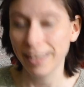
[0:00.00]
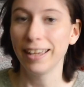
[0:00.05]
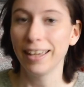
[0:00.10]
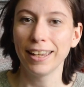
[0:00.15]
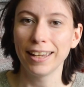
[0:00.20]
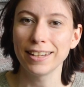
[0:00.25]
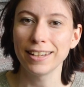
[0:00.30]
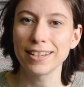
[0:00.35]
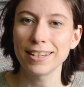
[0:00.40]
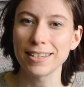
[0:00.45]

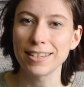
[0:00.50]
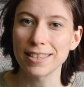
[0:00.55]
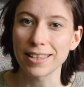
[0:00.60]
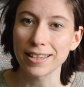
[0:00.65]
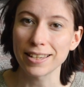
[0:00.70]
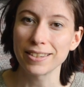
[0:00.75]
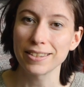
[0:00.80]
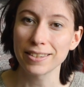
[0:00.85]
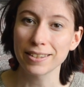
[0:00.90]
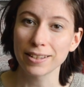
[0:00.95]
it is
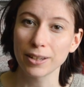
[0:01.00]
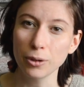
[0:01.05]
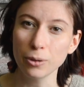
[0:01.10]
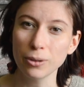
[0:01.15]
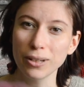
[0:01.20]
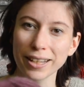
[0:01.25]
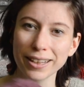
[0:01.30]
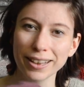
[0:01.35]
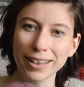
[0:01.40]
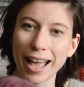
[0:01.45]
this
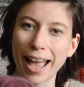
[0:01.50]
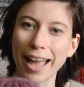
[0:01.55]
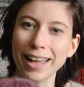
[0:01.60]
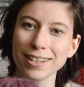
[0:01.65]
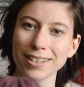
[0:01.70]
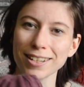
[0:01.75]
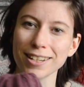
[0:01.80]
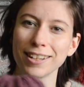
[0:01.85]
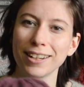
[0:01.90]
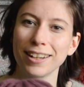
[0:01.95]
cute little
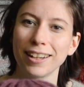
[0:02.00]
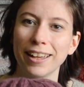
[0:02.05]
hat